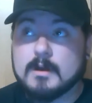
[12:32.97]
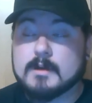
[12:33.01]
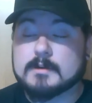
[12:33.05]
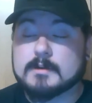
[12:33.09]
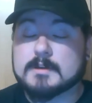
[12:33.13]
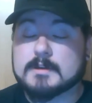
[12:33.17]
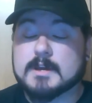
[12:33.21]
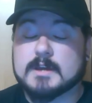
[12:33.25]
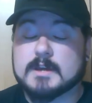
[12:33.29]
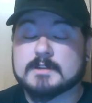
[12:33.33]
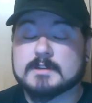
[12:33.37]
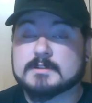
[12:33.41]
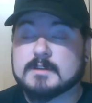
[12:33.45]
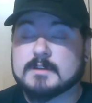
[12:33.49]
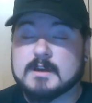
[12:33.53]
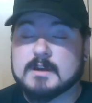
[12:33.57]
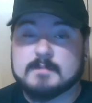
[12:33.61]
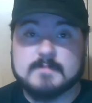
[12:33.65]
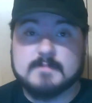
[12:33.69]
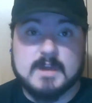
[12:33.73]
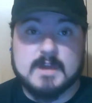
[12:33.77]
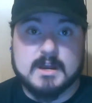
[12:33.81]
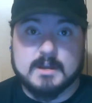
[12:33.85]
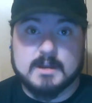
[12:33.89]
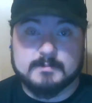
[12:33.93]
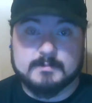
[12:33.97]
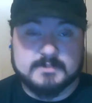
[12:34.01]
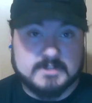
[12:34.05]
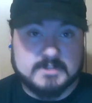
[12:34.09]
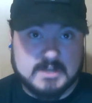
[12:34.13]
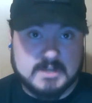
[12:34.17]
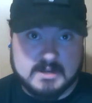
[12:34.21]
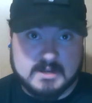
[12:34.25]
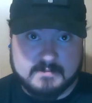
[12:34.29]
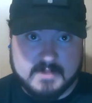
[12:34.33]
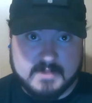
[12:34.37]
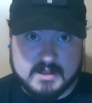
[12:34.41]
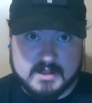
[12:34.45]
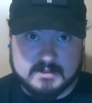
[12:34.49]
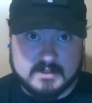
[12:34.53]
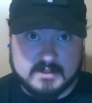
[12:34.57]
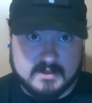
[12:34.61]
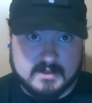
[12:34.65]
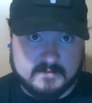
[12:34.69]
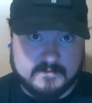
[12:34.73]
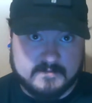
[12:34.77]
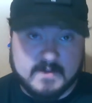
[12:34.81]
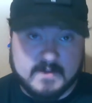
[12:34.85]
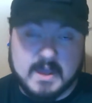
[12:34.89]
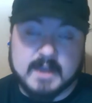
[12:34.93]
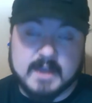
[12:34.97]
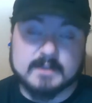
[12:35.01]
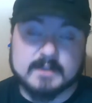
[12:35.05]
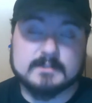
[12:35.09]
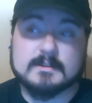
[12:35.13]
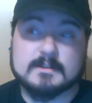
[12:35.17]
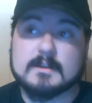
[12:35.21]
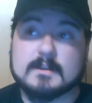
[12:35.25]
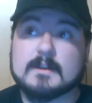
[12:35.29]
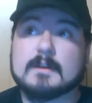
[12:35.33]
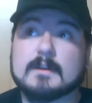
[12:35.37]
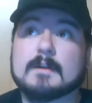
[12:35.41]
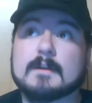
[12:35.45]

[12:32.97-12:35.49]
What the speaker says: Okay, so I'm not upset about that fact.